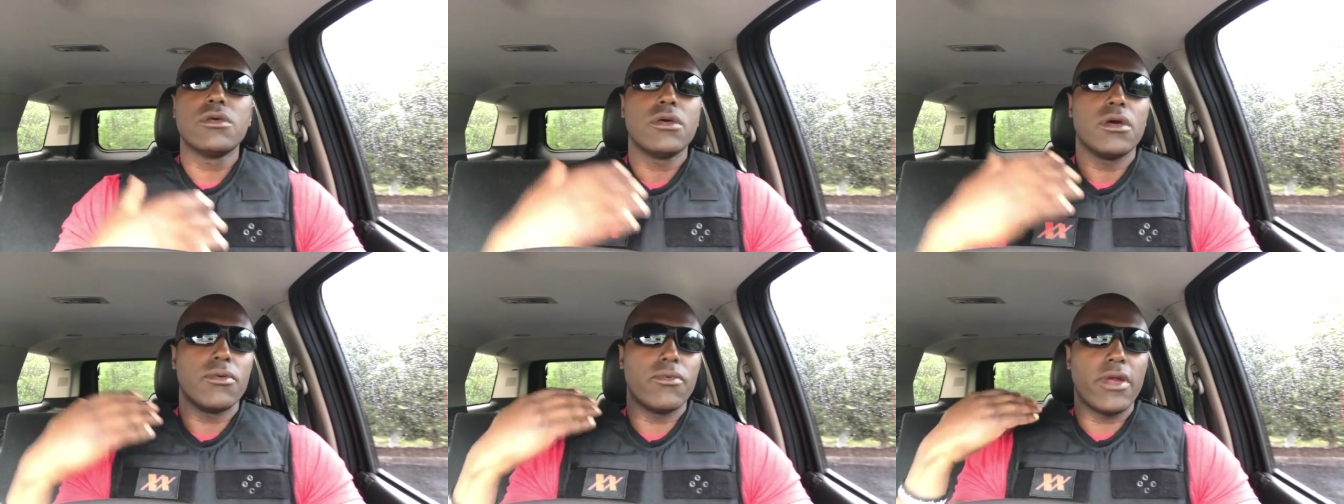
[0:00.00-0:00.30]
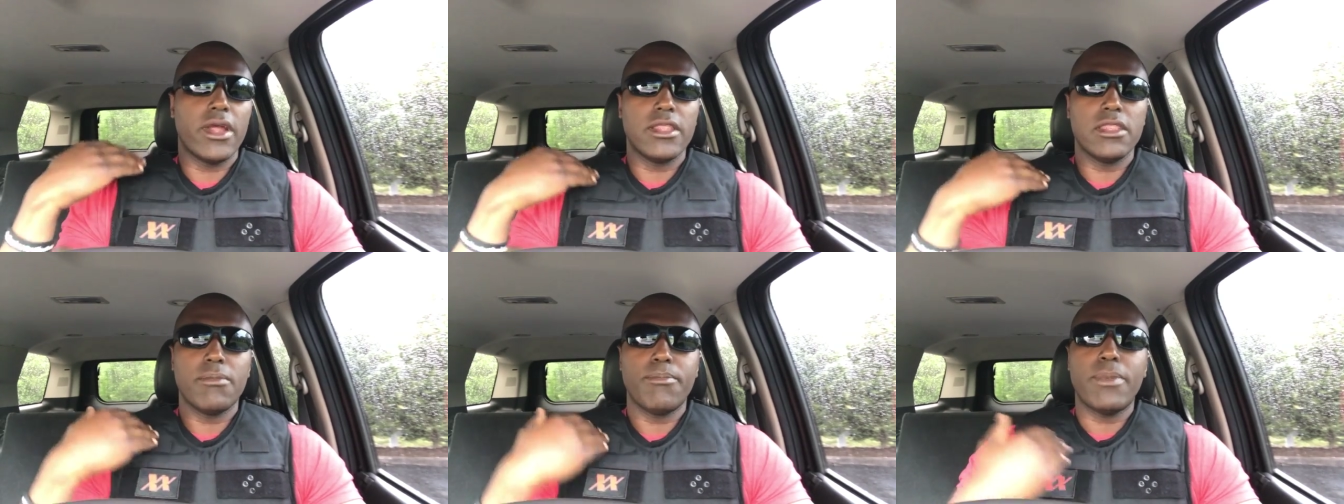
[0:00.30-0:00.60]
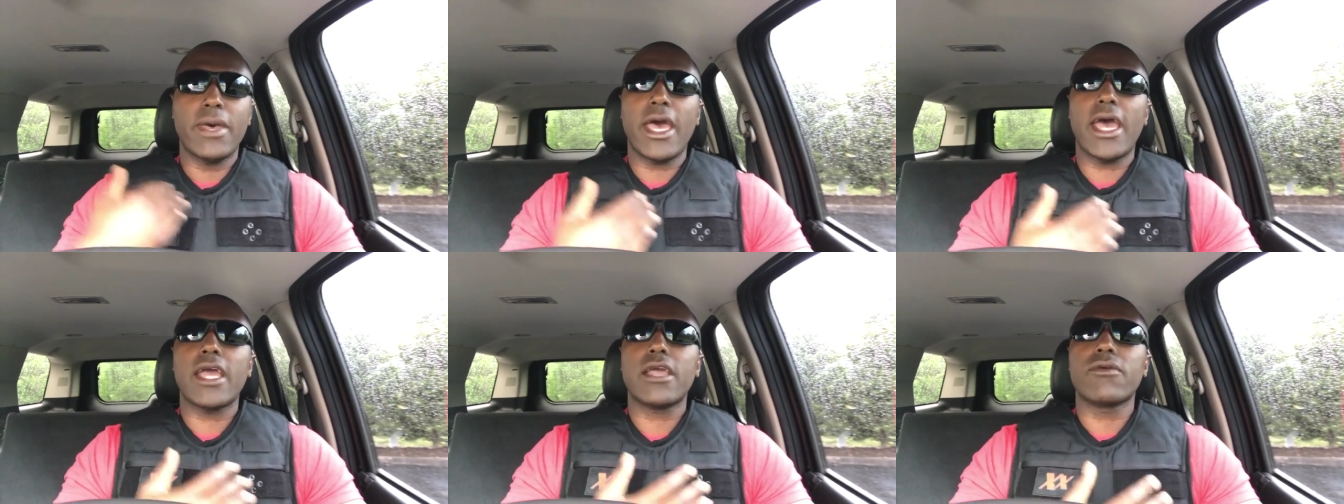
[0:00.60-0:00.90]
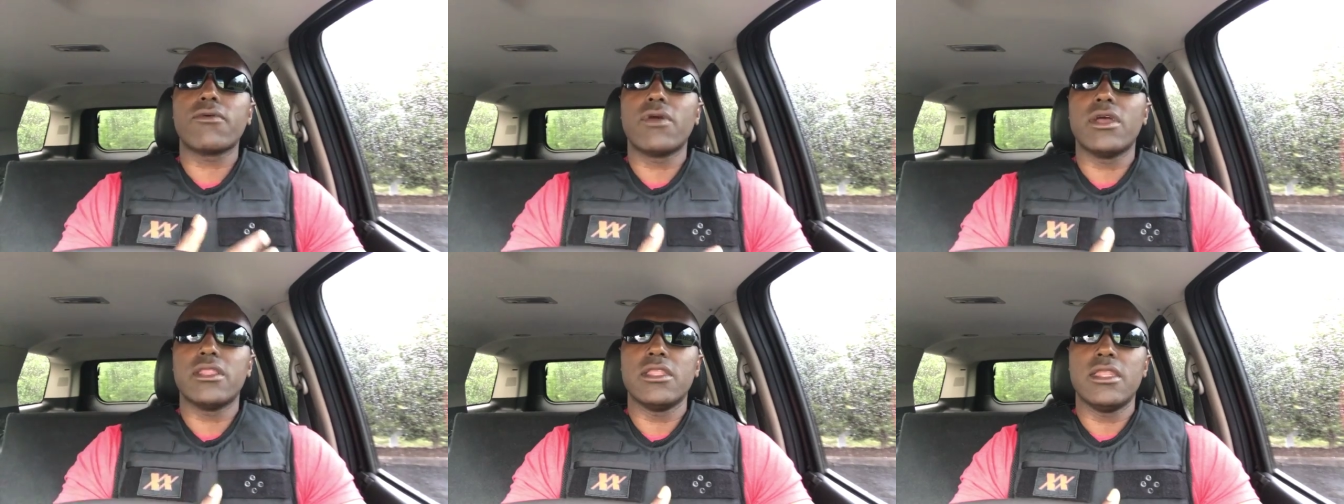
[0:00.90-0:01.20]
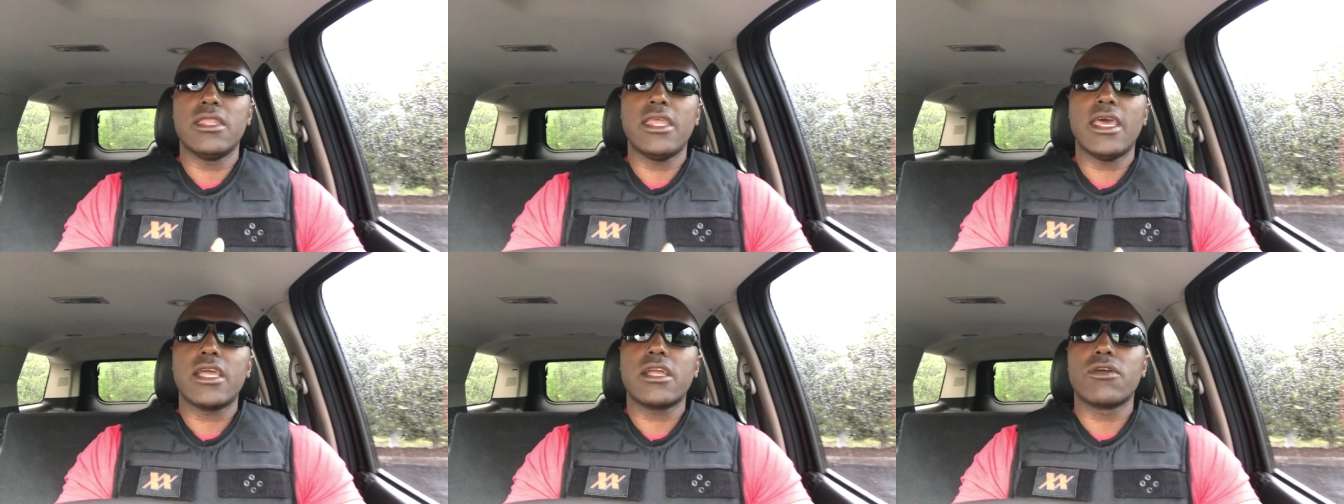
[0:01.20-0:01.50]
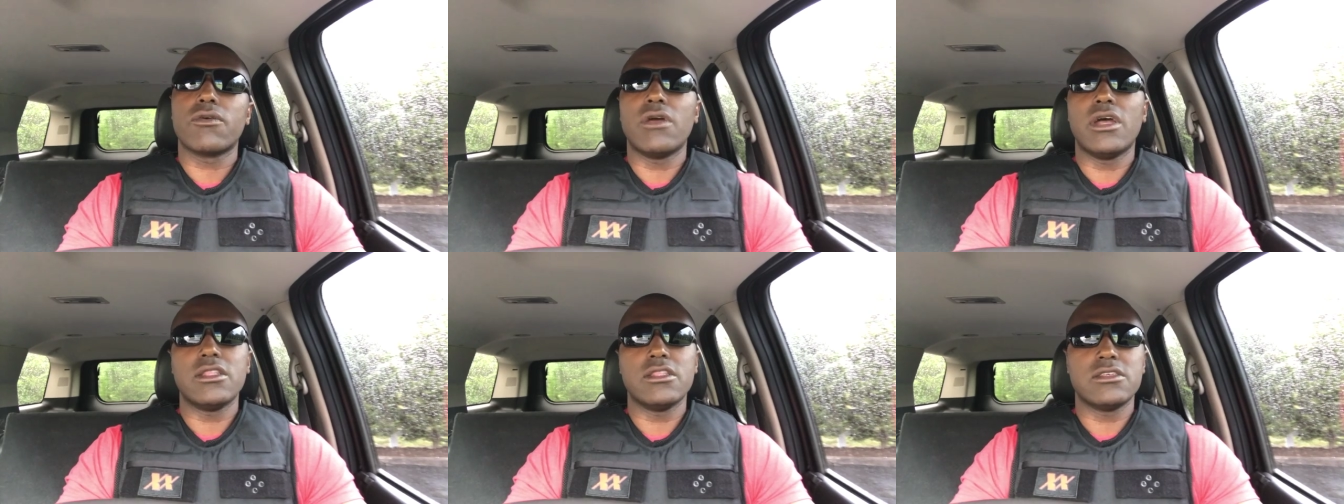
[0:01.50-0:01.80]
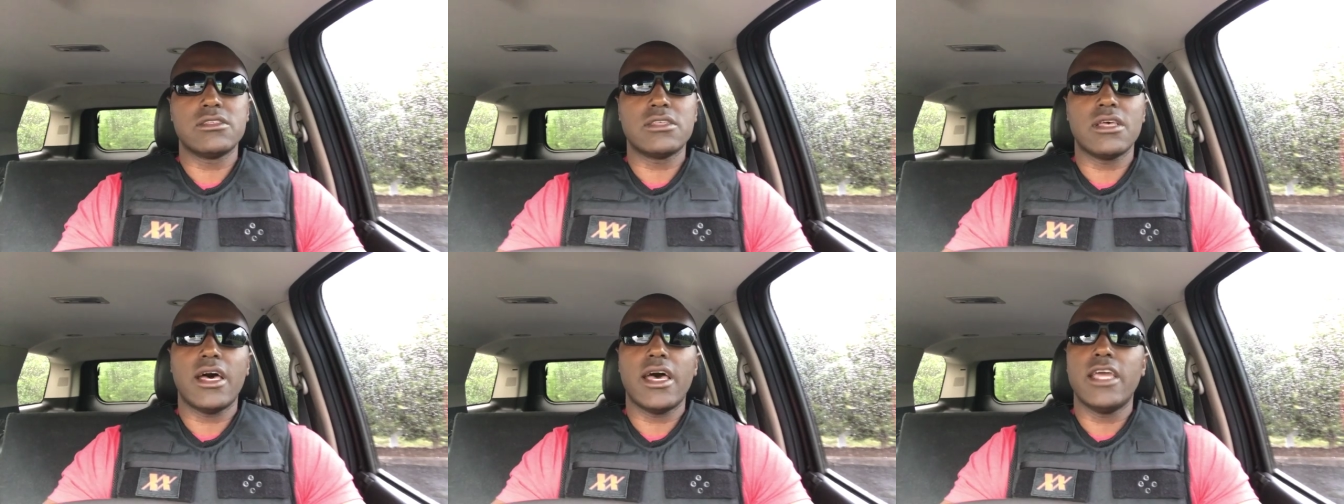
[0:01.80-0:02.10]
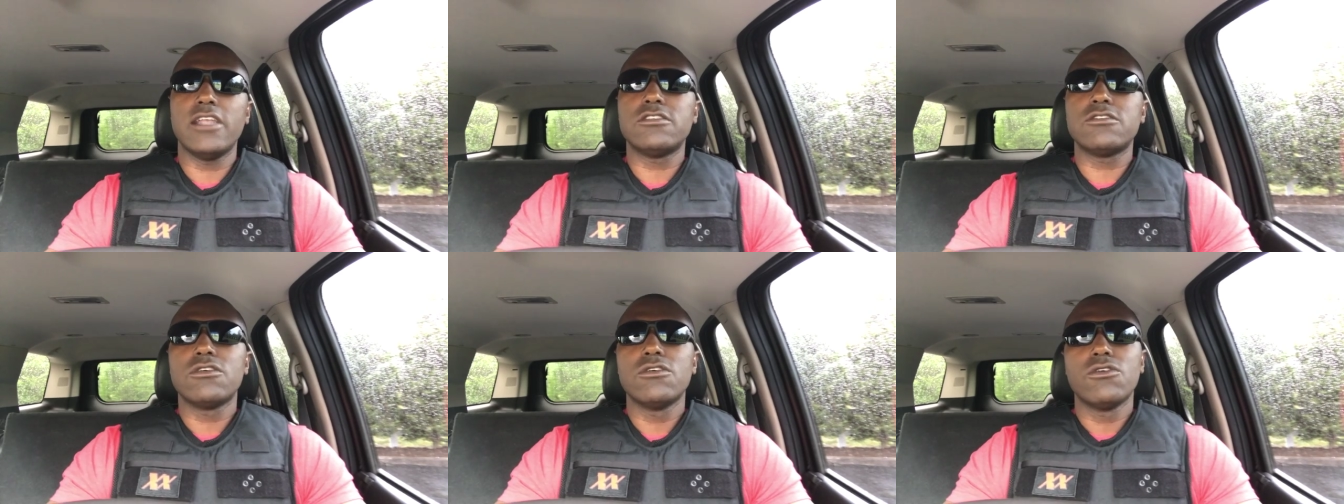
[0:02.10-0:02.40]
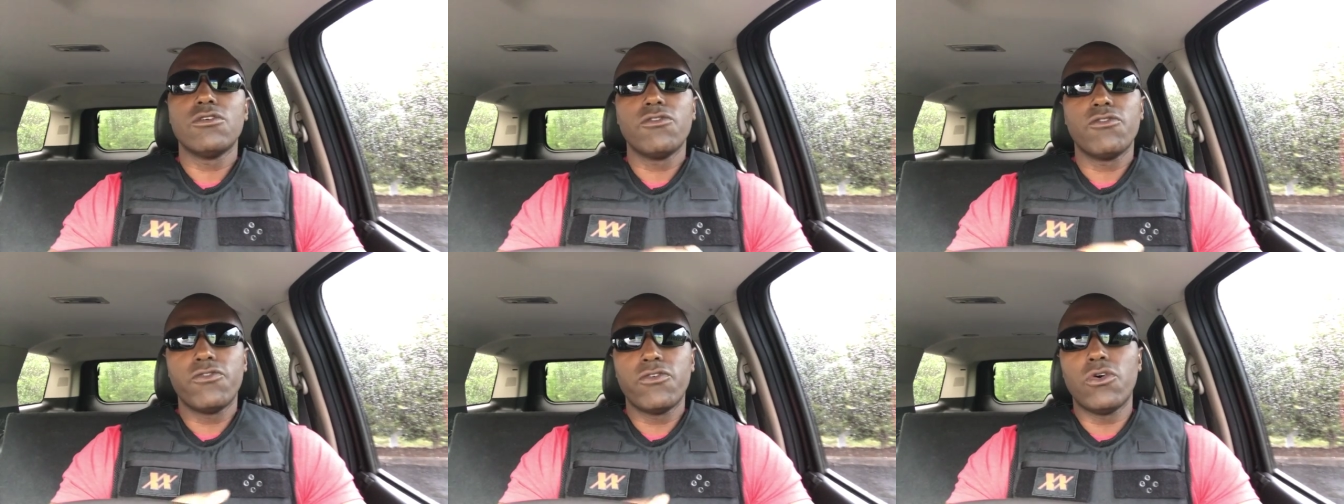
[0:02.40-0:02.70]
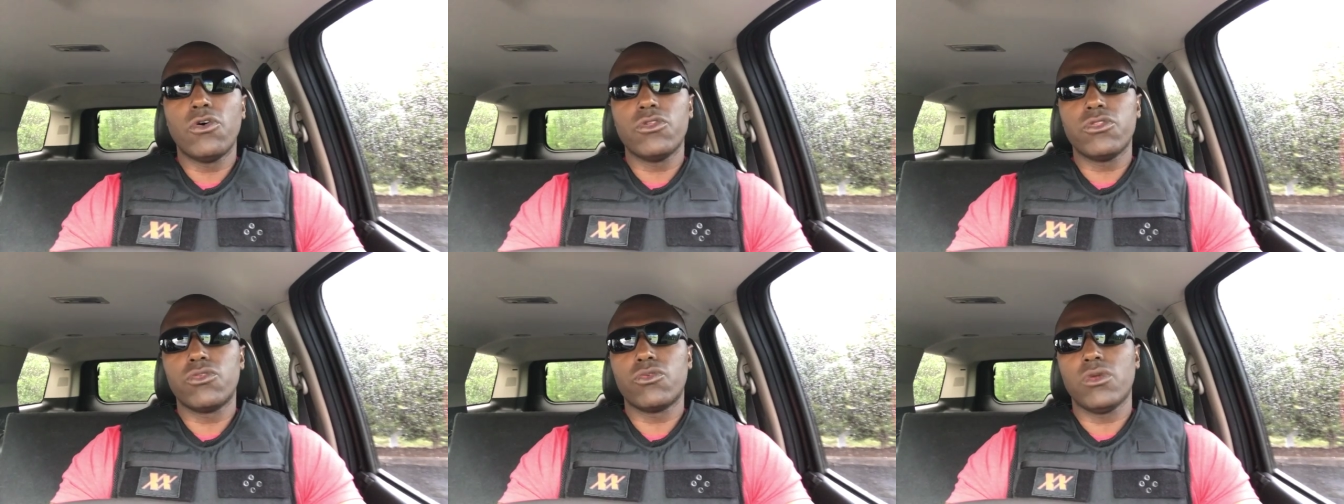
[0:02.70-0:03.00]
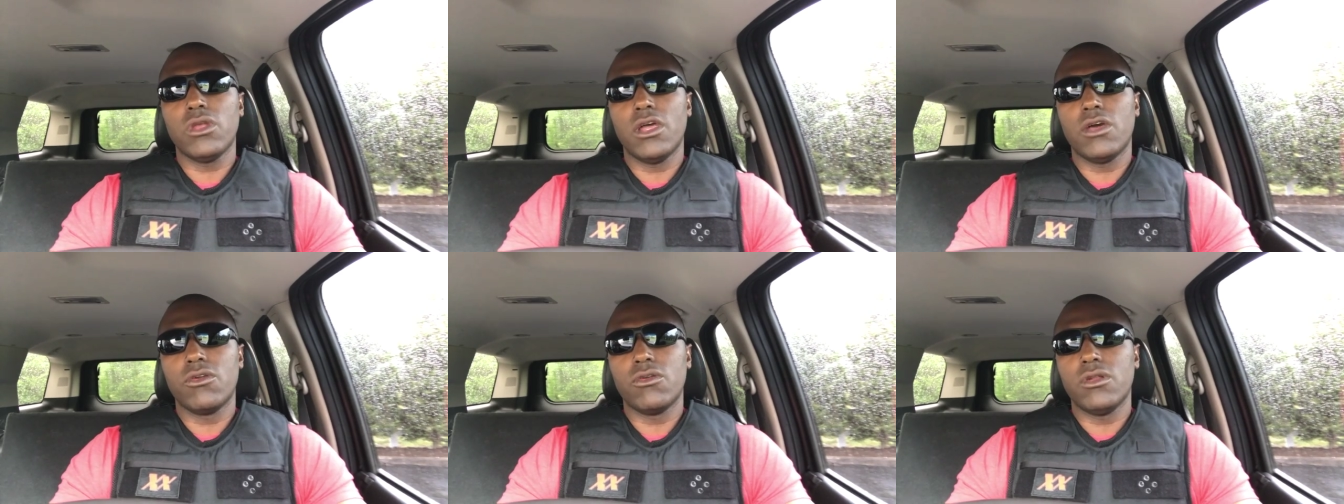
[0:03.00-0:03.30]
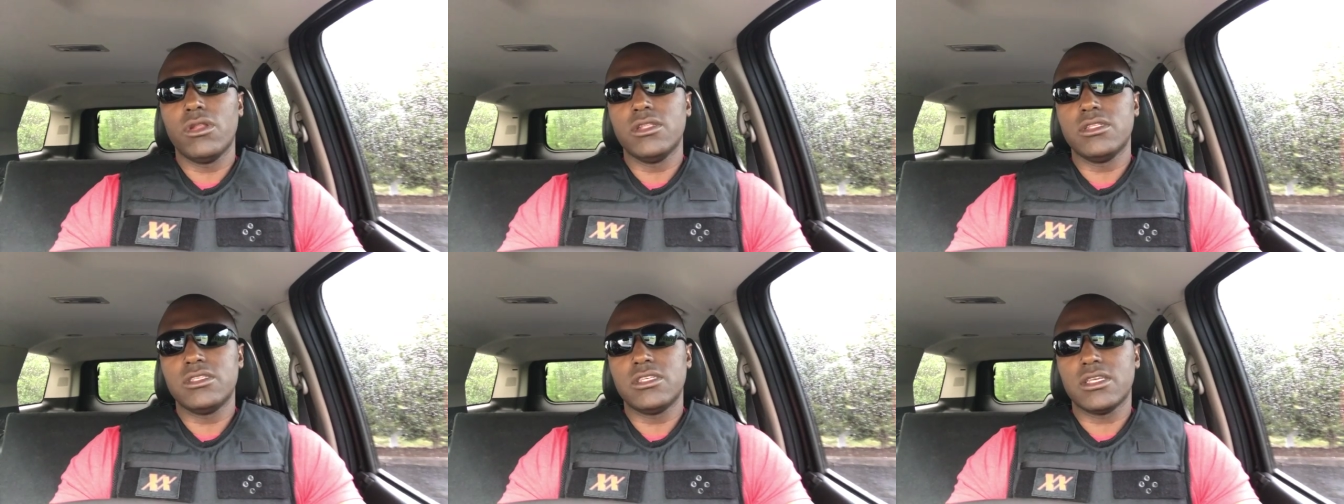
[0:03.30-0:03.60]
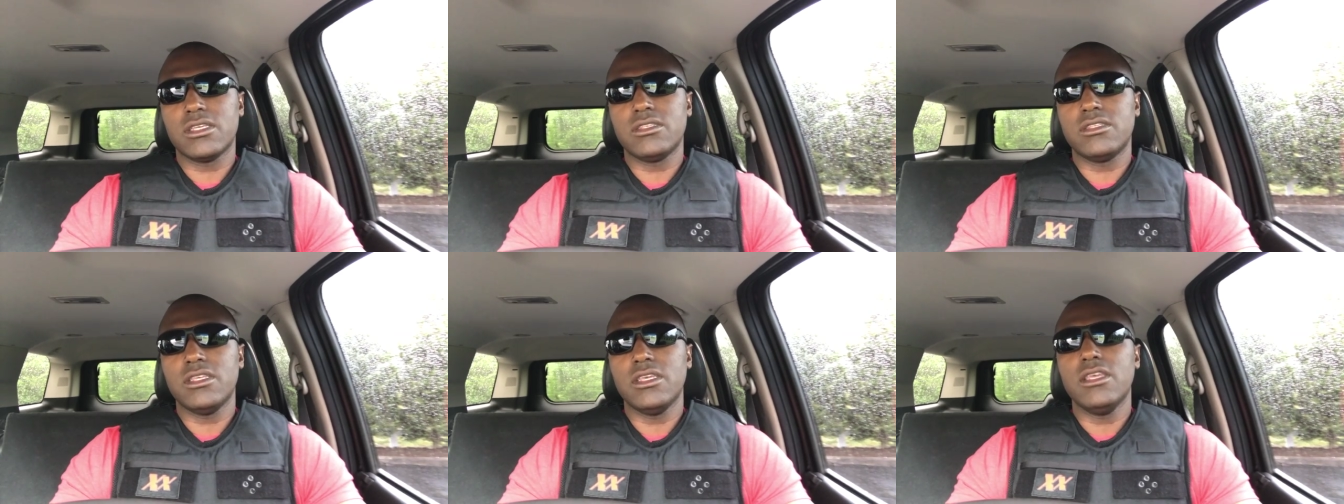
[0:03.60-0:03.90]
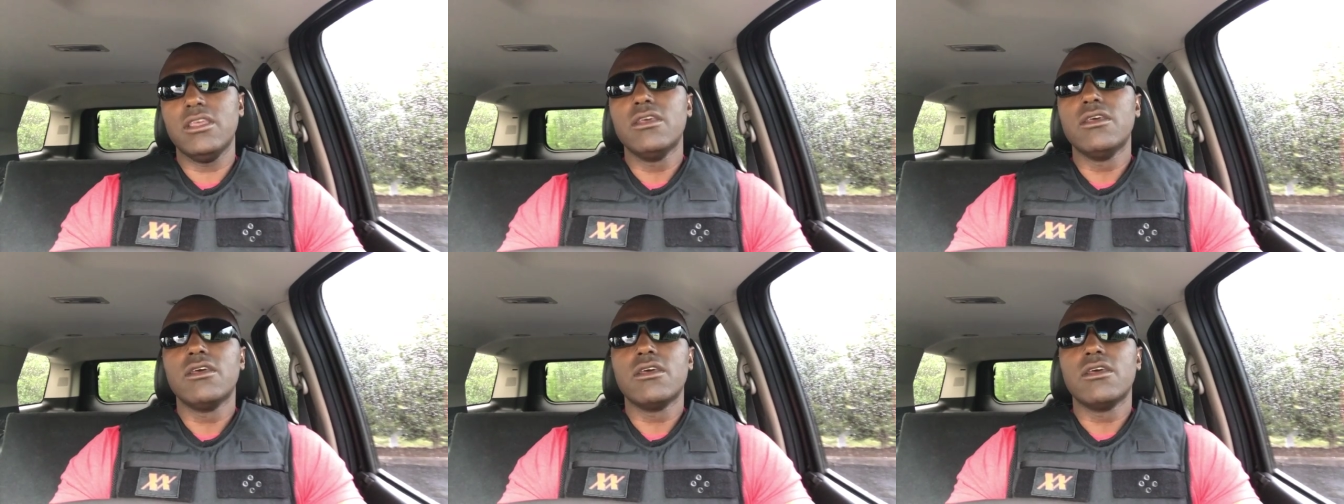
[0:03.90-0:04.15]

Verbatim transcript: around the back, around the neck, around the sides, full three hundred sixty